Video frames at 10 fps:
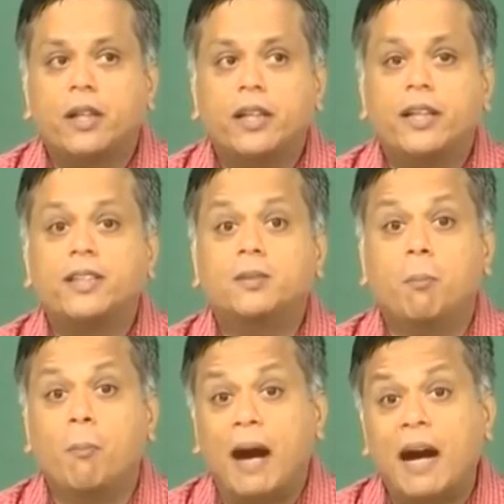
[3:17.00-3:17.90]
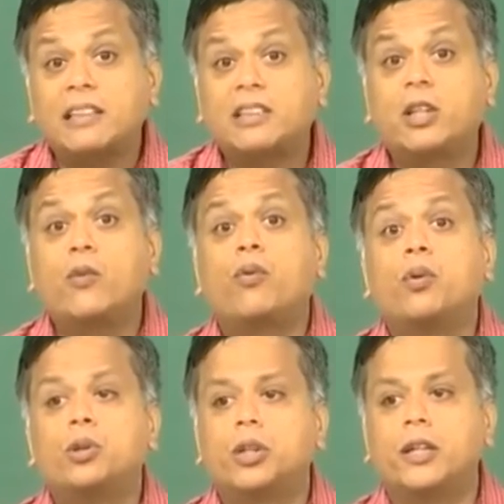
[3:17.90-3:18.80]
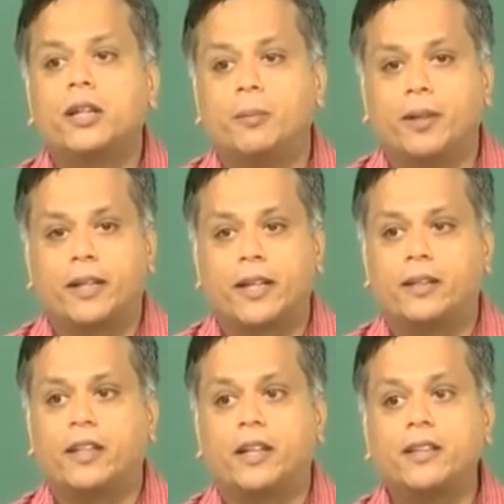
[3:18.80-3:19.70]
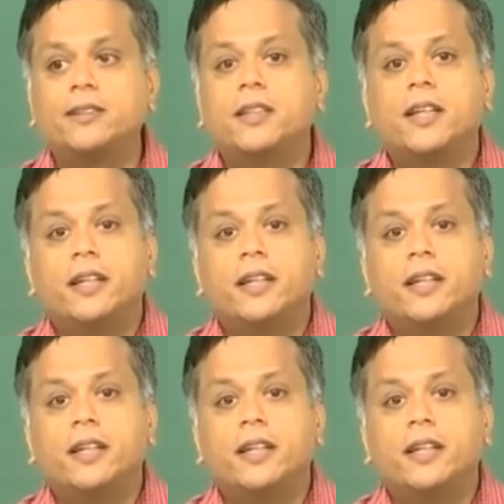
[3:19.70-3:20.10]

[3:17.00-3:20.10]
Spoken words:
is mass diffusion limited, that is,